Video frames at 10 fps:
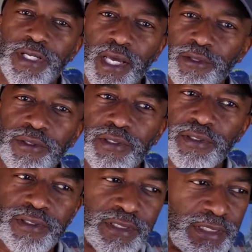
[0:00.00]

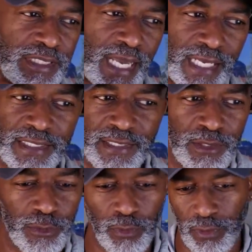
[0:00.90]
another
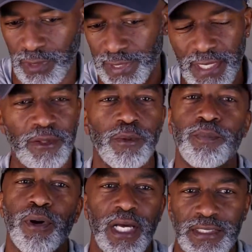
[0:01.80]
challenge or another
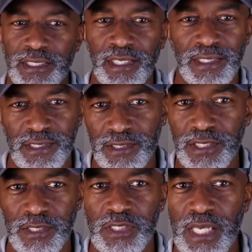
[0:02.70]
project, let's
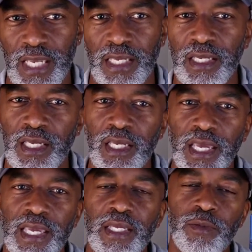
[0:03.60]
just say.
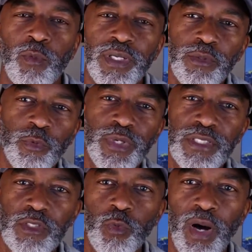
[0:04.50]
And one of the
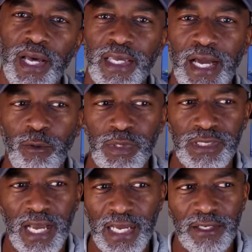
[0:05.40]
reasons why I was
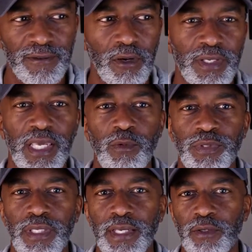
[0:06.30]
kind of okay
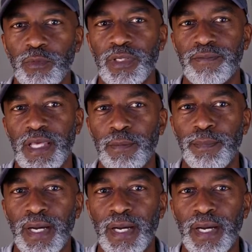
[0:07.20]
with getting rid of that